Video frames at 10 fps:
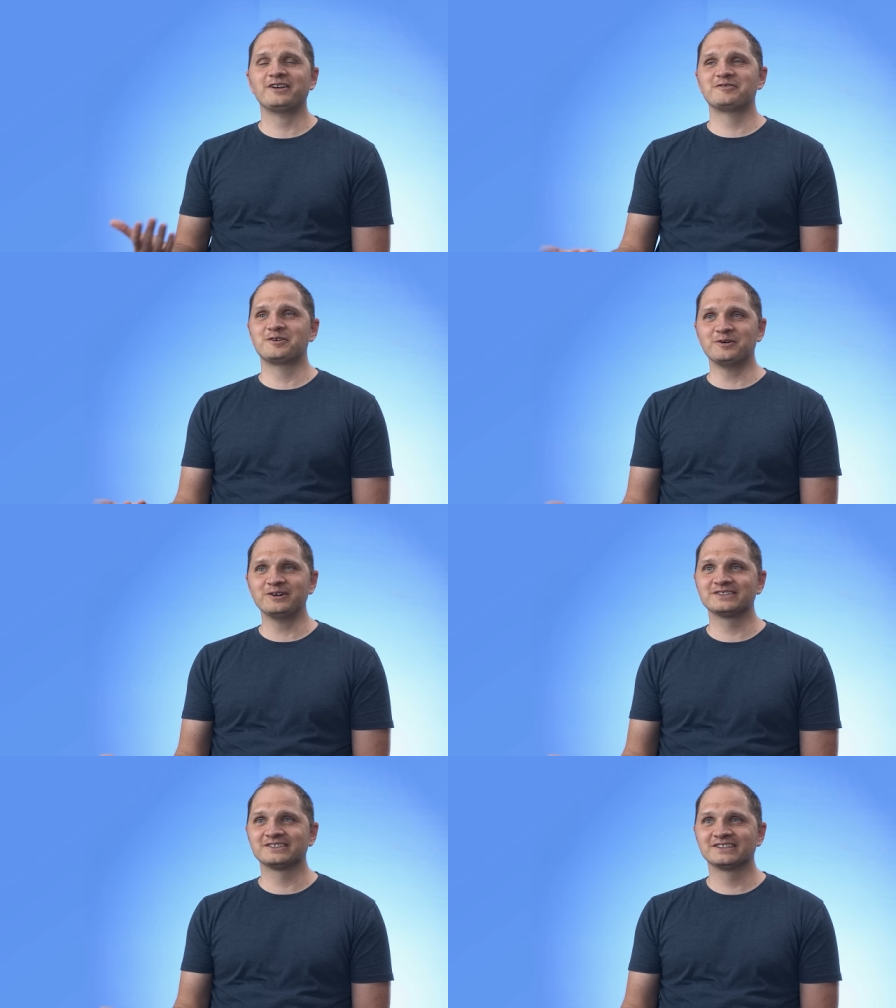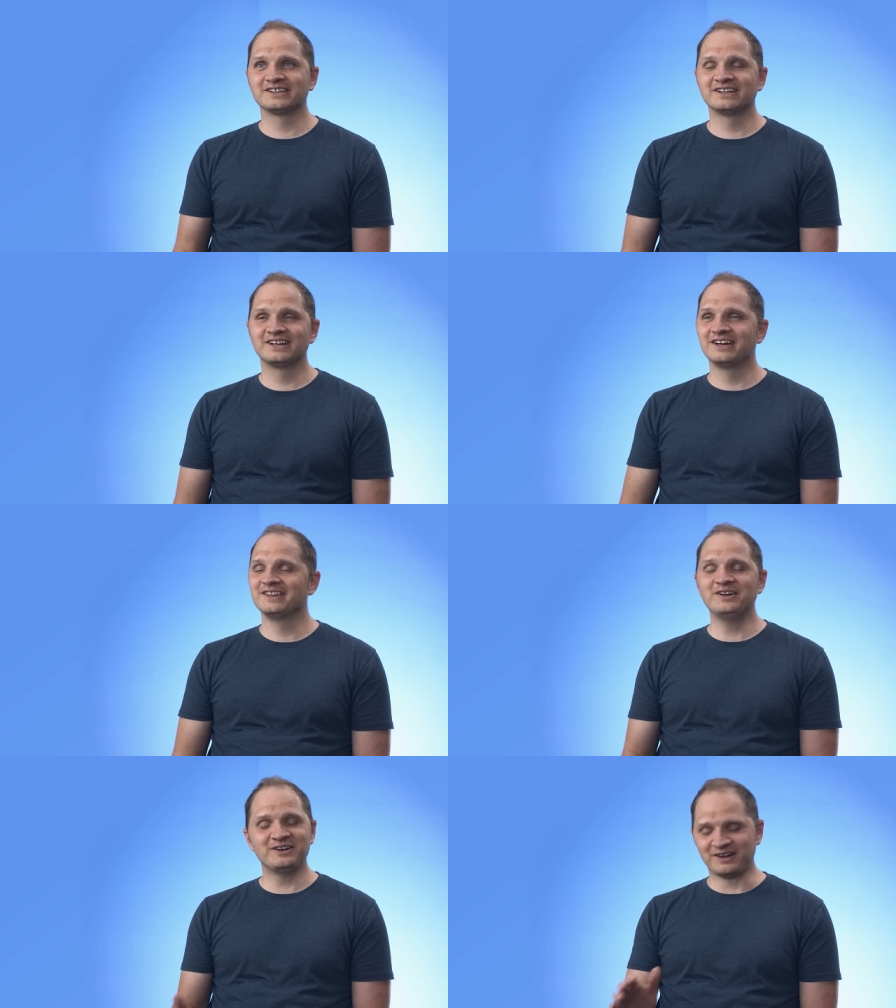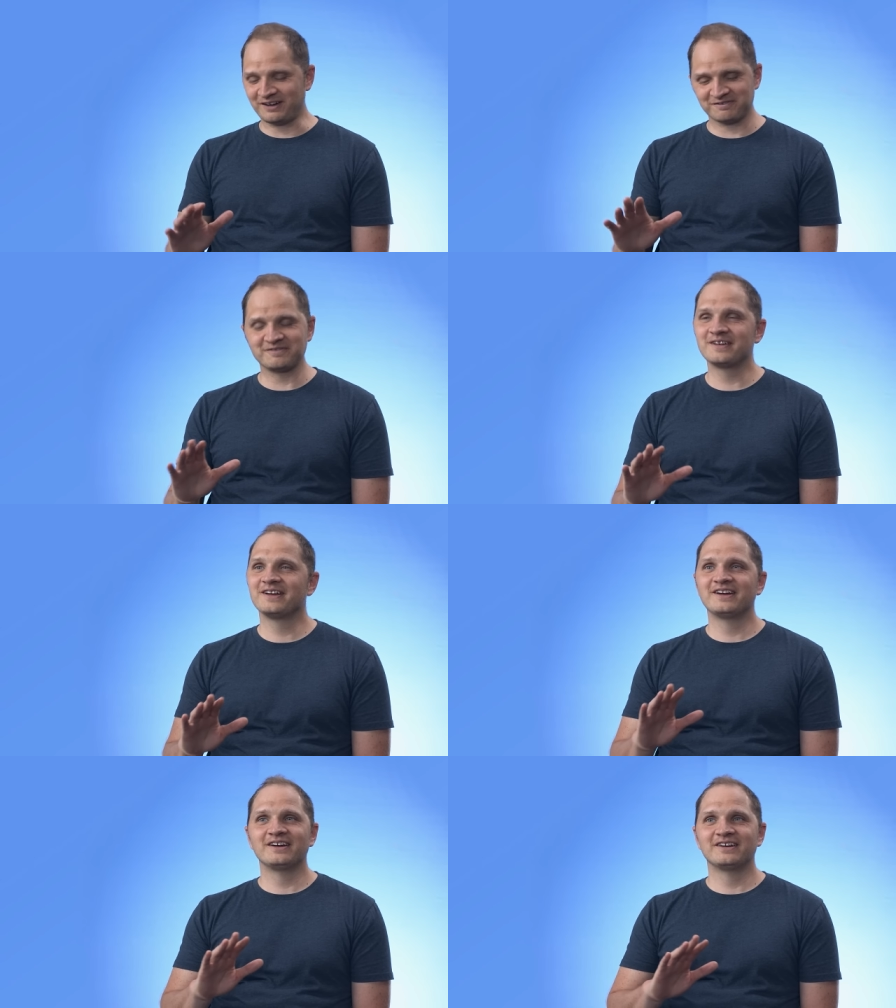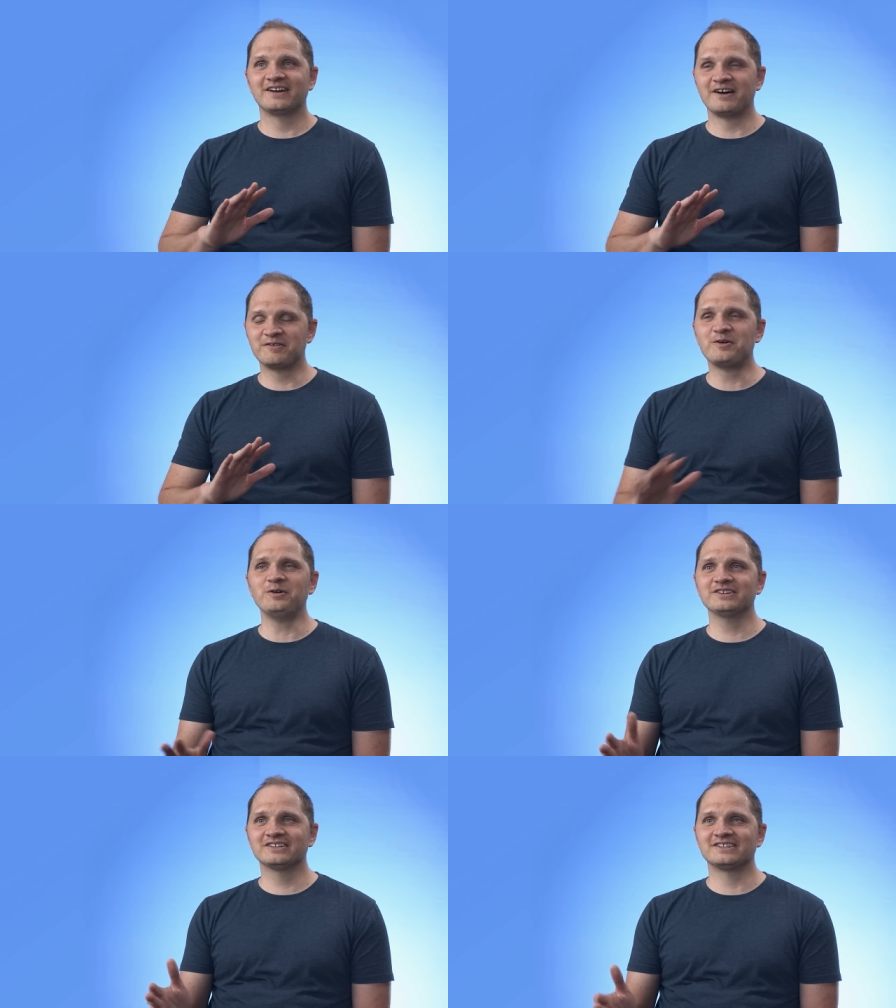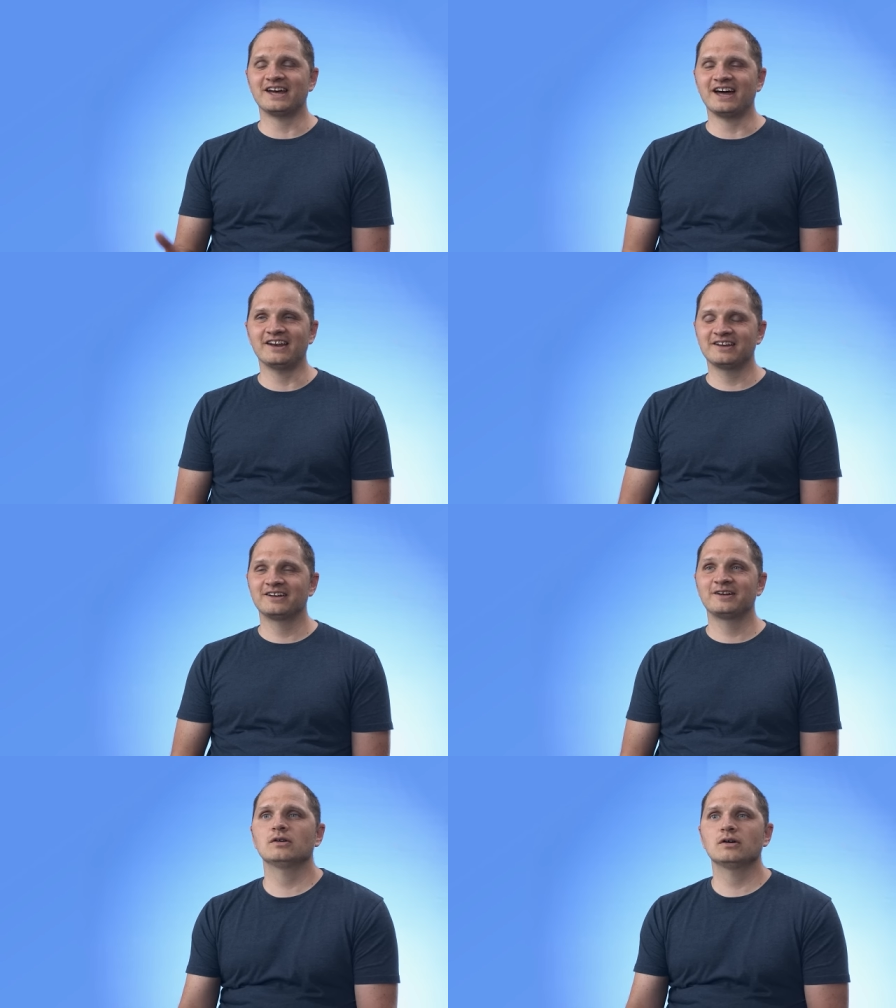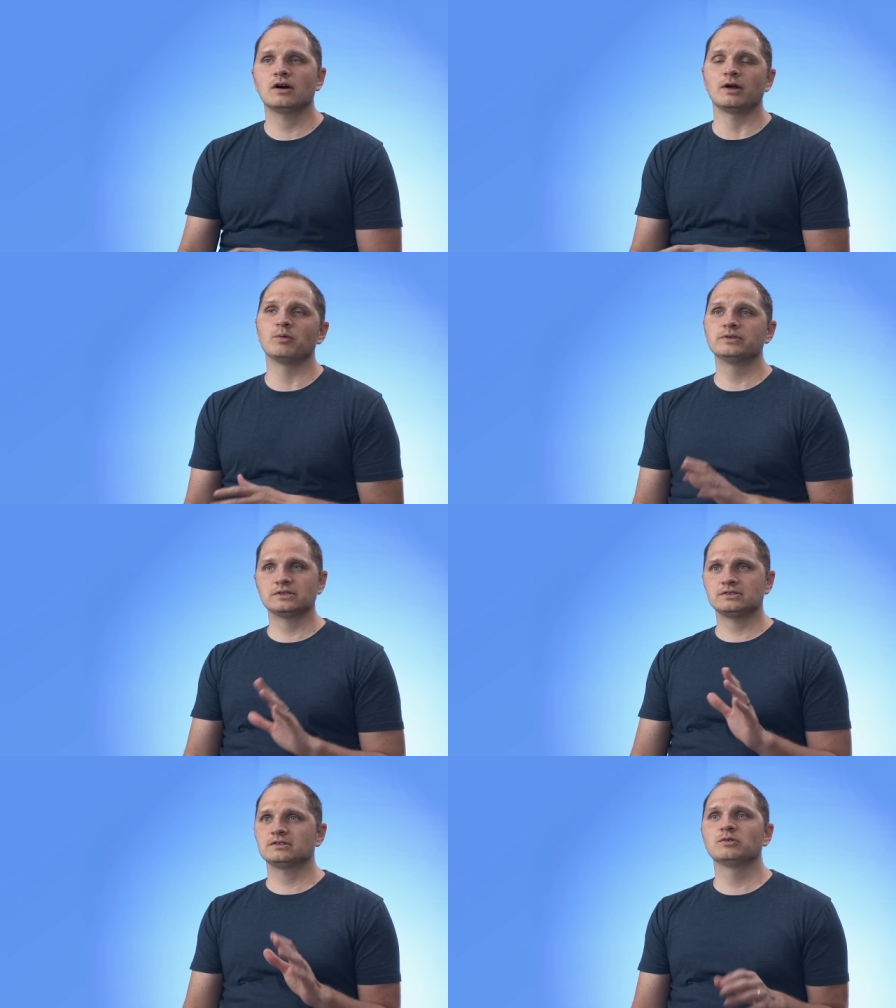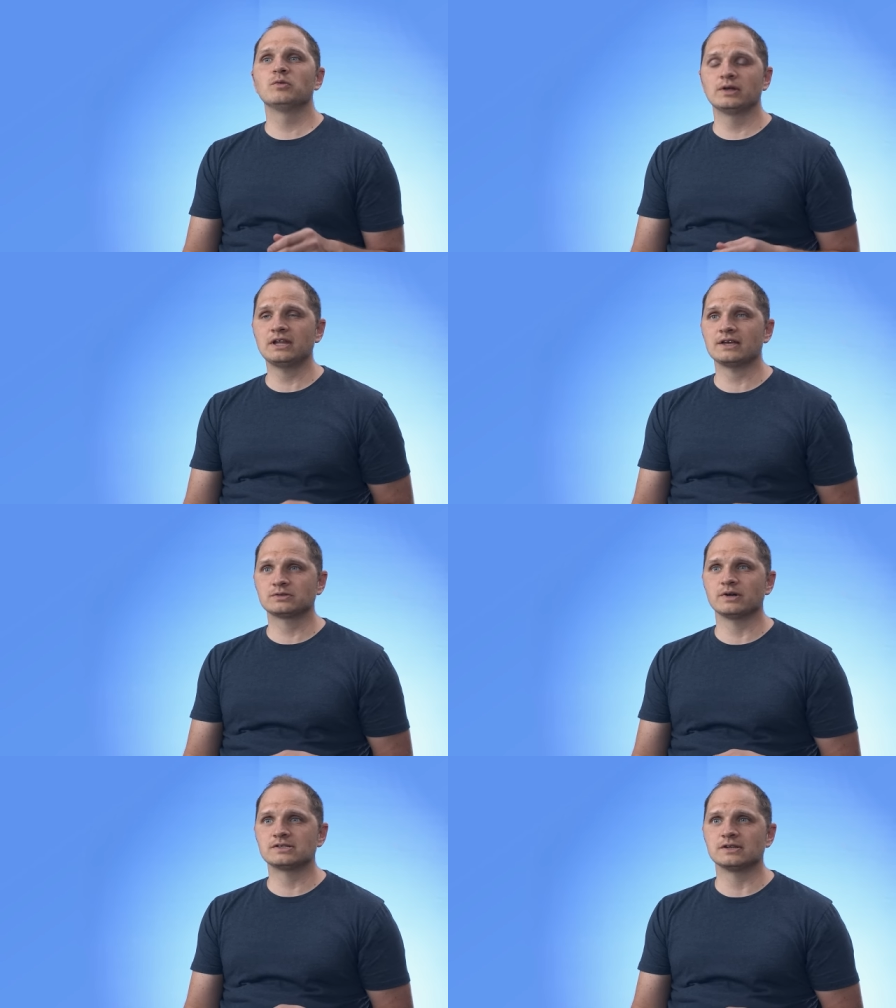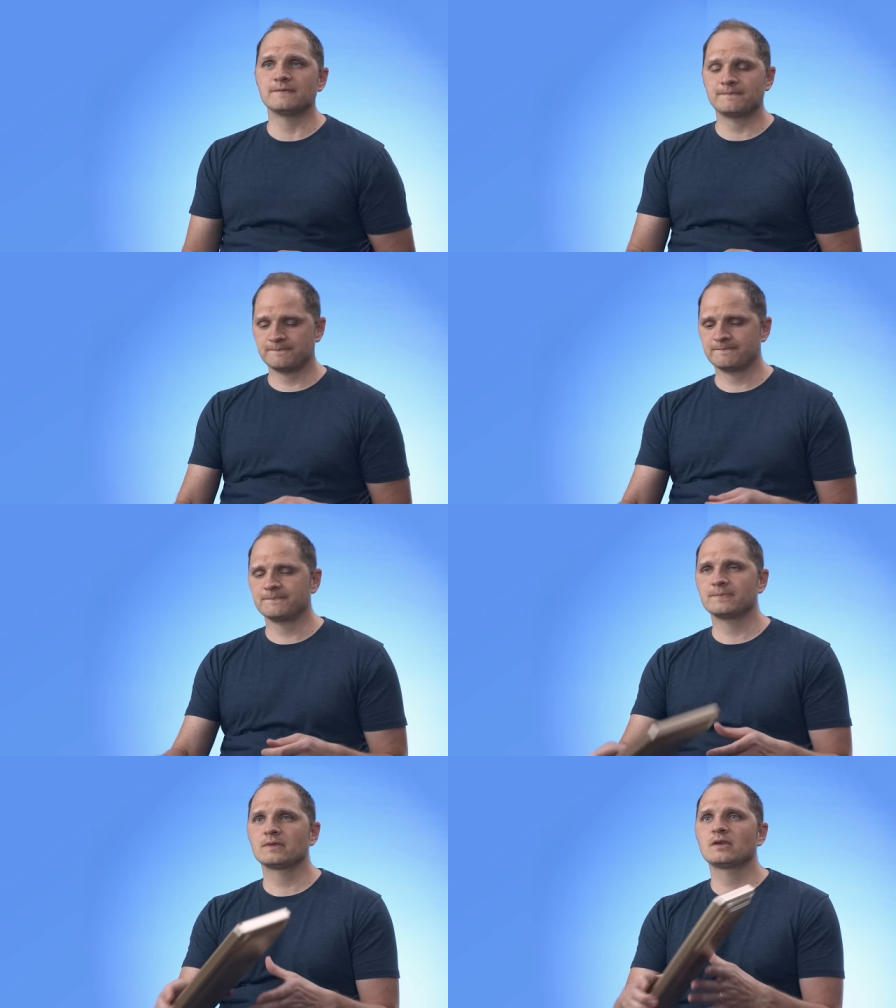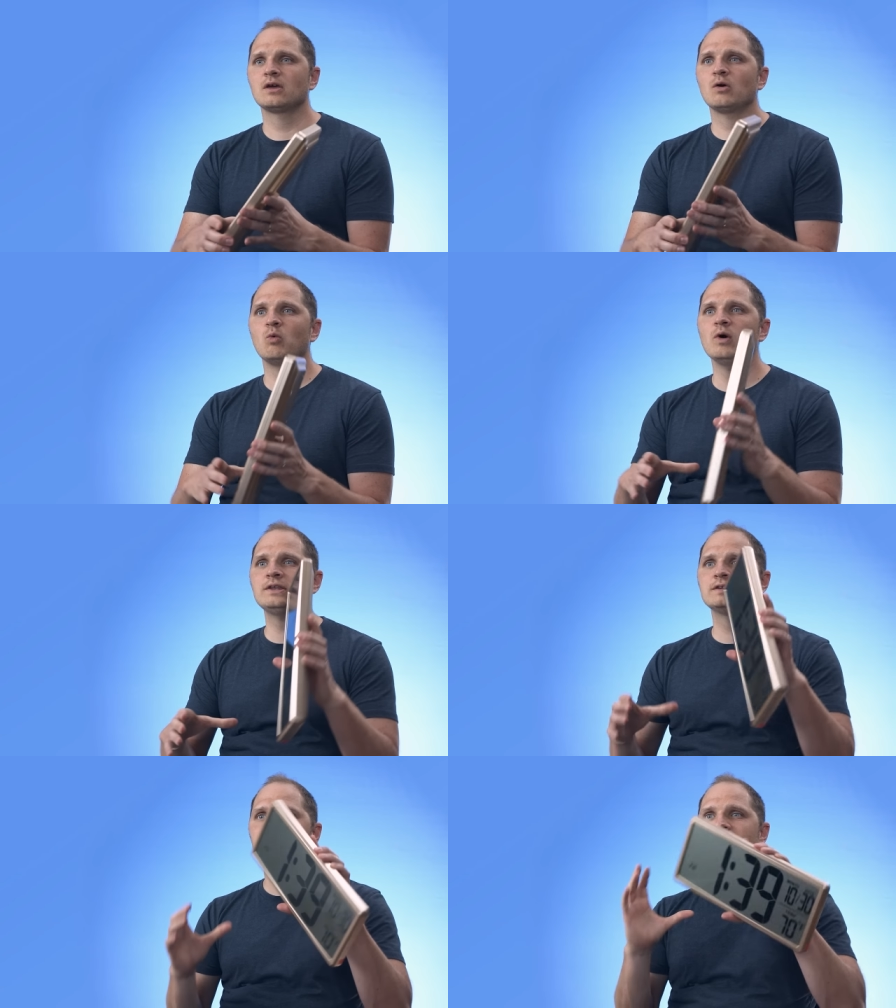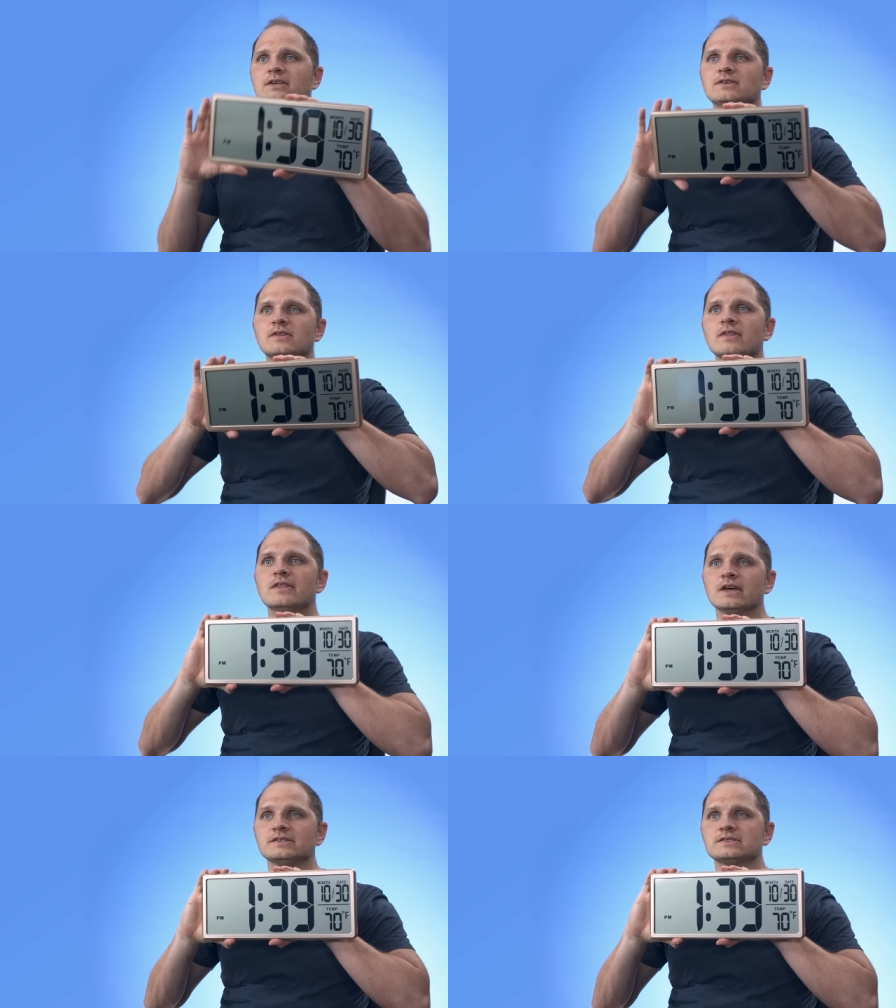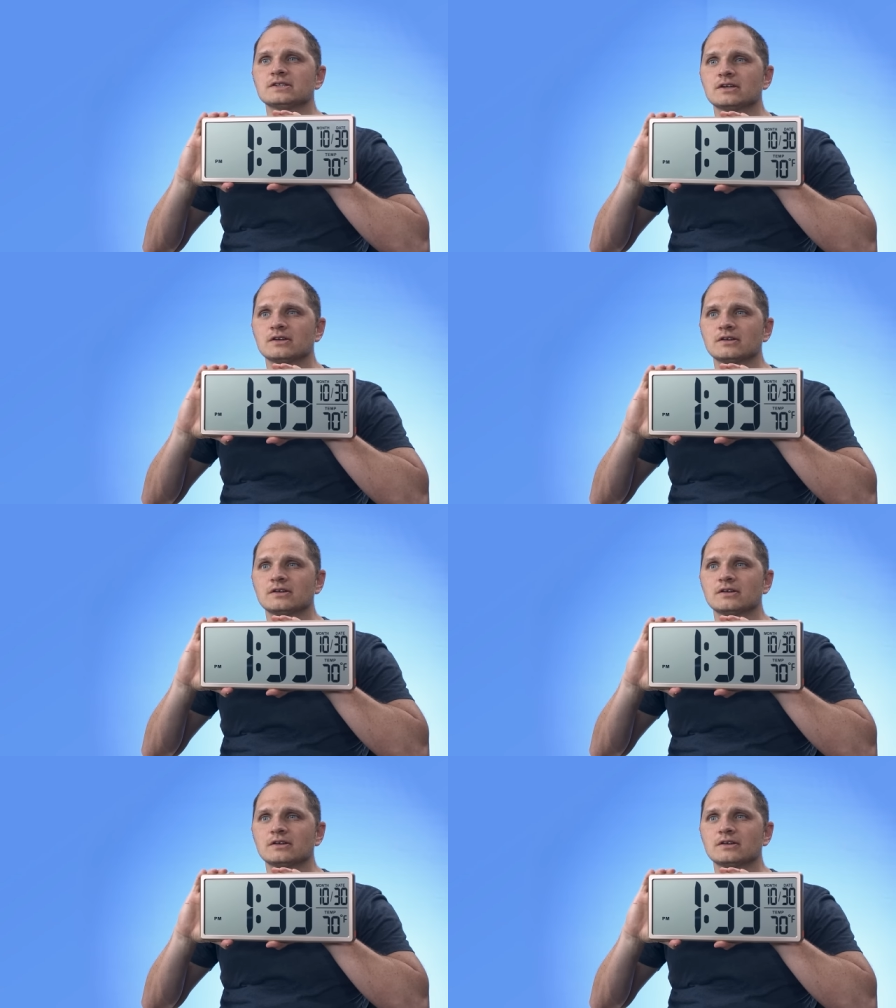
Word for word: Of course. No, no, no. Of course it's that. All right, well, just one last question. What is this?